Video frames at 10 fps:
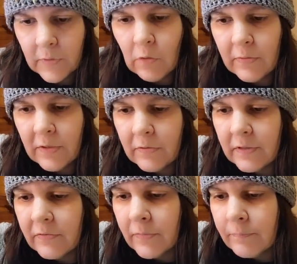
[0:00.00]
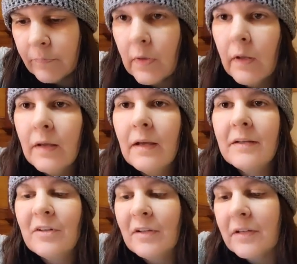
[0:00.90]
Oh, there it is.
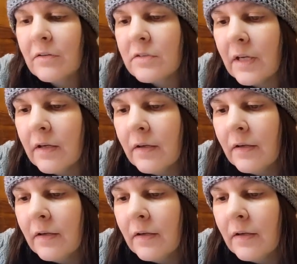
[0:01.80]
It's on the other side.